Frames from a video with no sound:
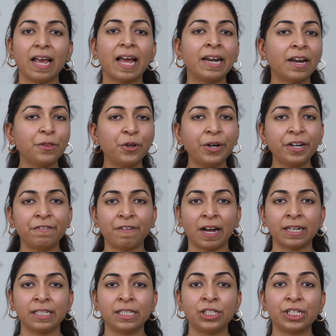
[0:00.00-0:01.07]
Another
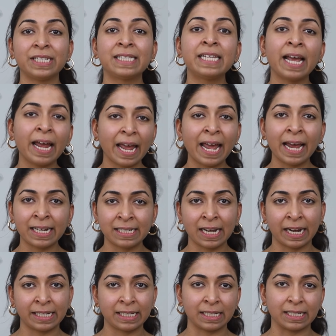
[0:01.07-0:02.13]
advantage is their
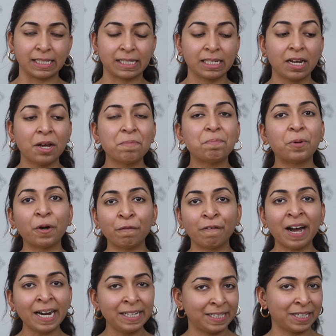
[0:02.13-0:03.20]
airtightness
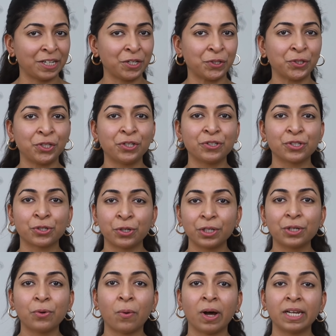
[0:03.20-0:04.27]
provided you use
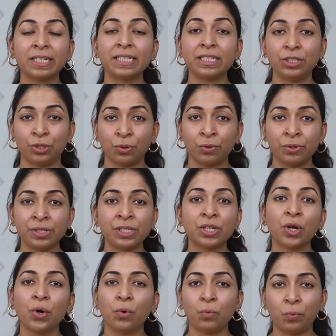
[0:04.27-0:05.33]
good quality doors,
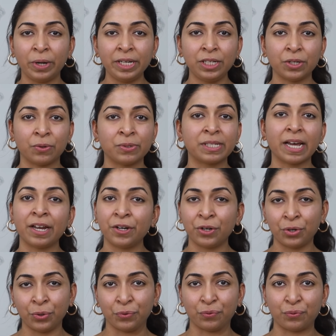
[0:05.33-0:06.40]
windows, and a
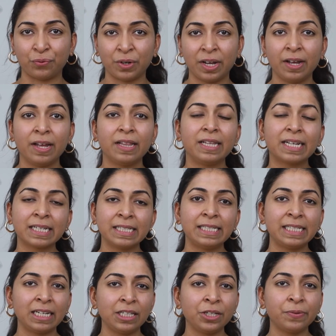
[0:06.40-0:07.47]
roof. The
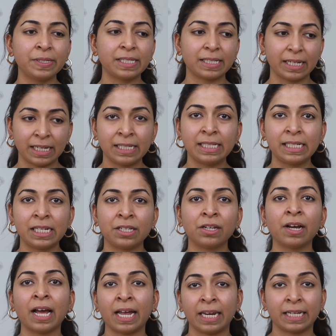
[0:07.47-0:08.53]
continuous
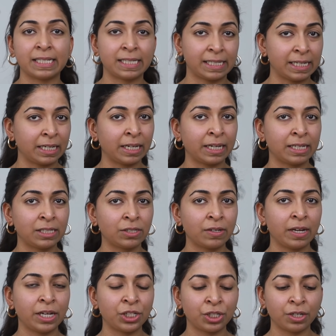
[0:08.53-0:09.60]
interior and exterior
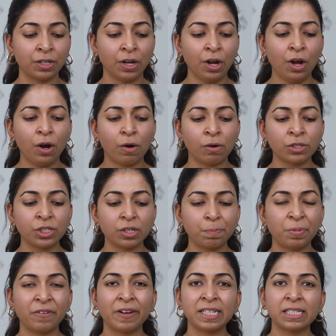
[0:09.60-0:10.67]
insulation also
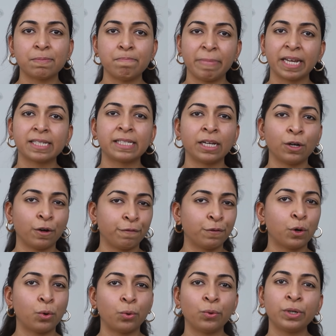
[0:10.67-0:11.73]
prevents mixing of
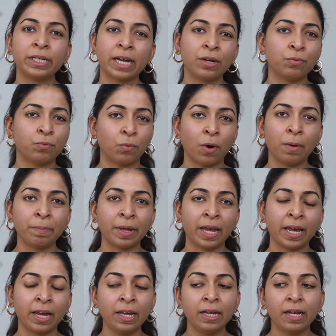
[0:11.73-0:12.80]
cold and warm
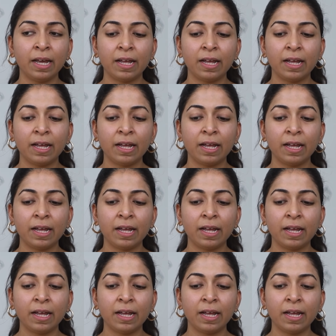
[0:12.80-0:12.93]
air,